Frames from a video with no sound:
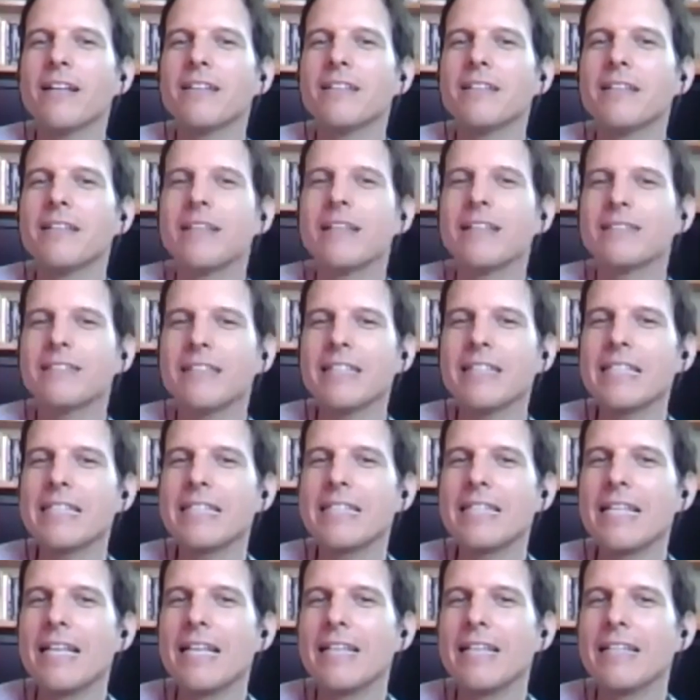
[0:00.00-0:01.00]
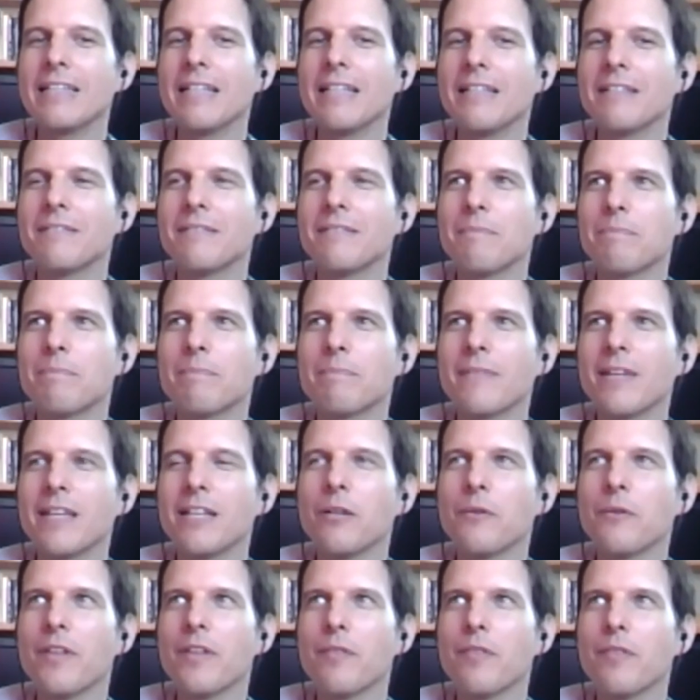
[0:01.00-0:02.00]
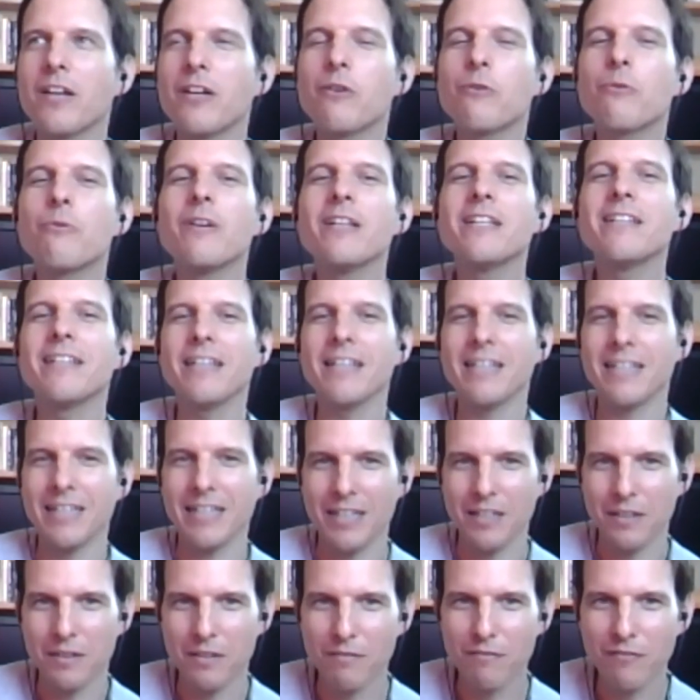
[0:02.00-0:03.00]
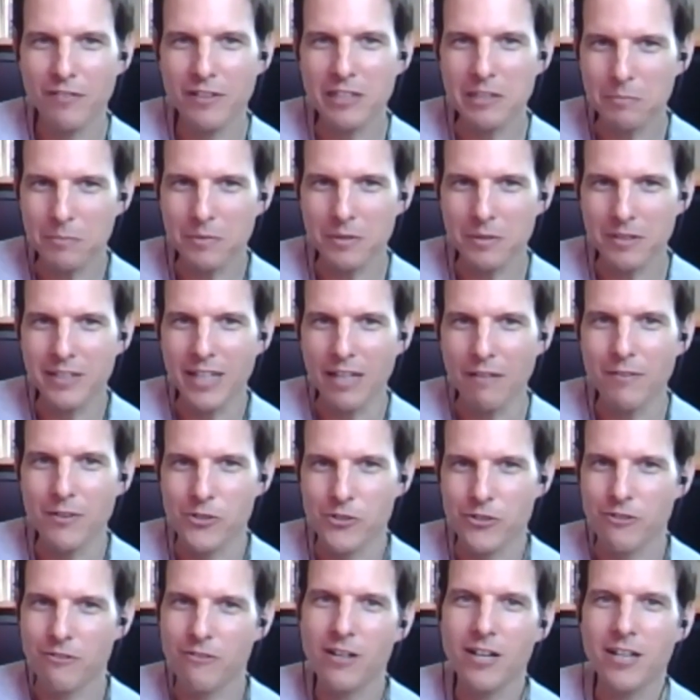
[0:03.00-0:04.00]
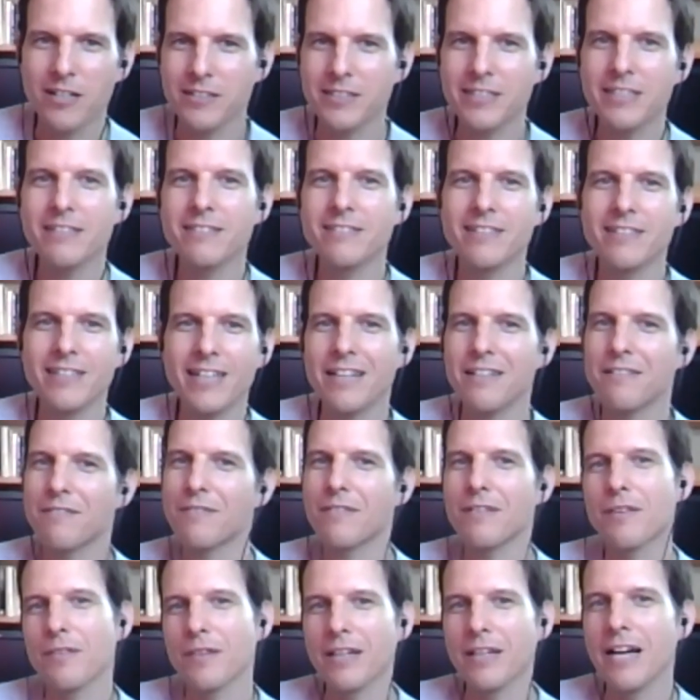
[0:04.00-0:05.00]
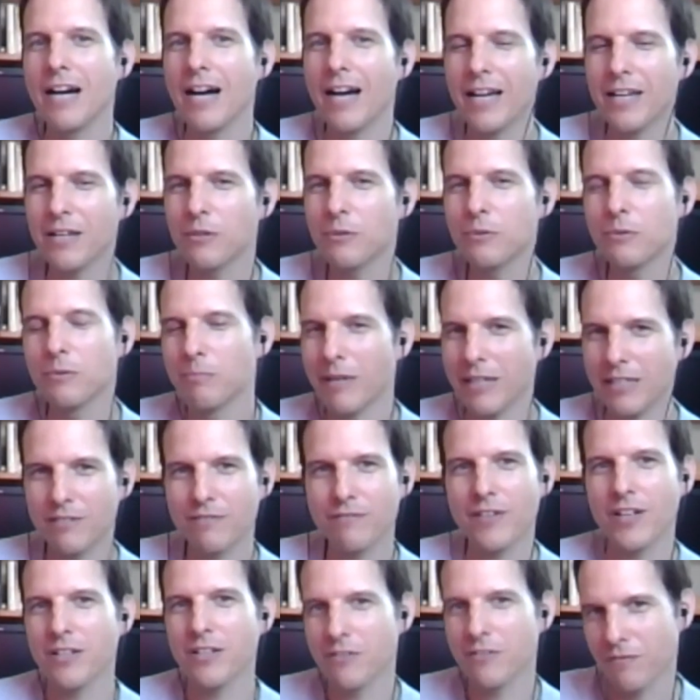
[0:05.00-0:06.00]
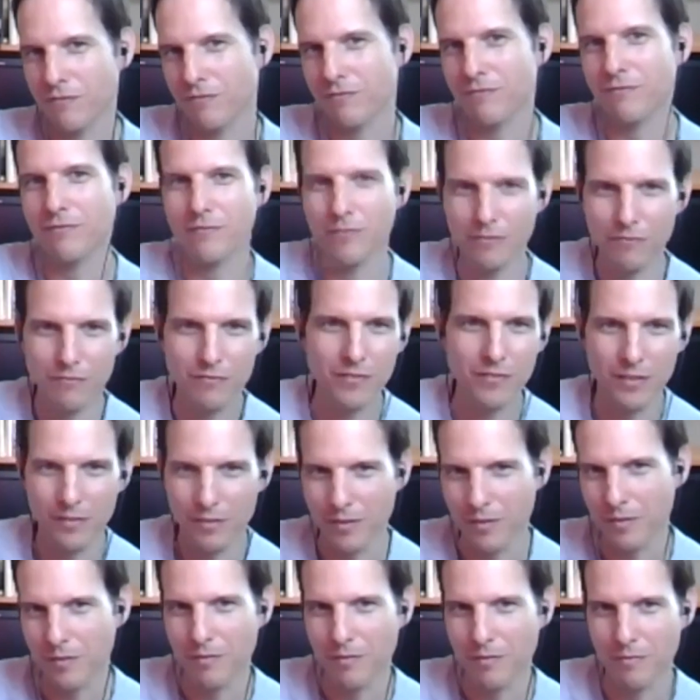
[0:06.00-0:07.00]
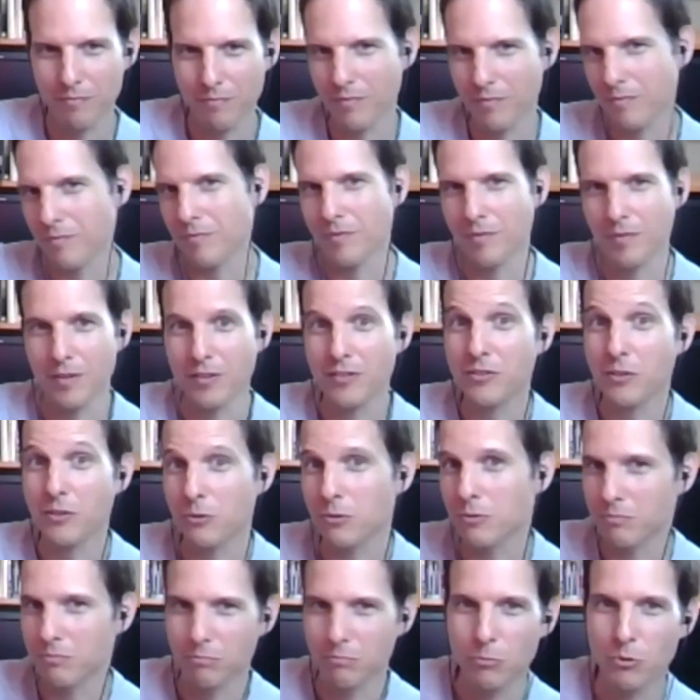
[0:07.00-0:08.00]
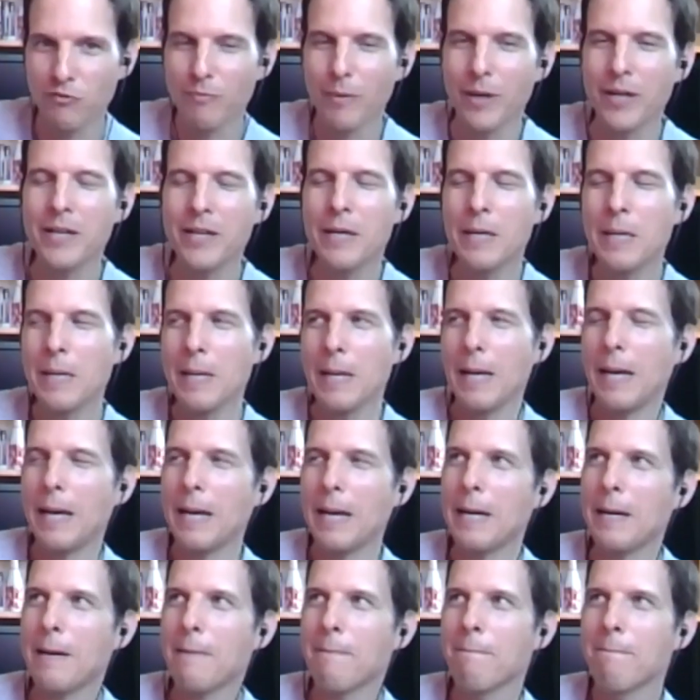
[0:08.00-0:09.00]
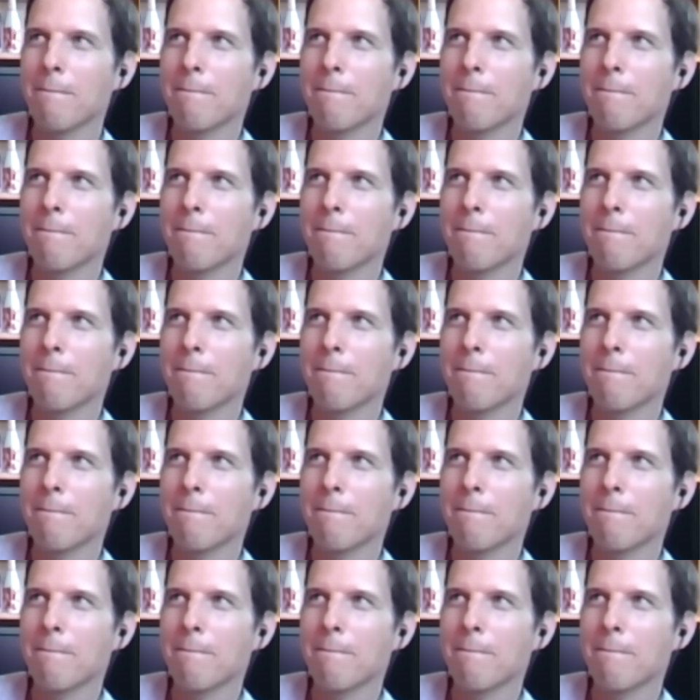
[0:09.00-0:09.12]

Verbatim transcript: there's a you know, the, the critic in the film, David Gerard, he's kind of the, the guy who makes fun of, of the, the this whole movement. Um,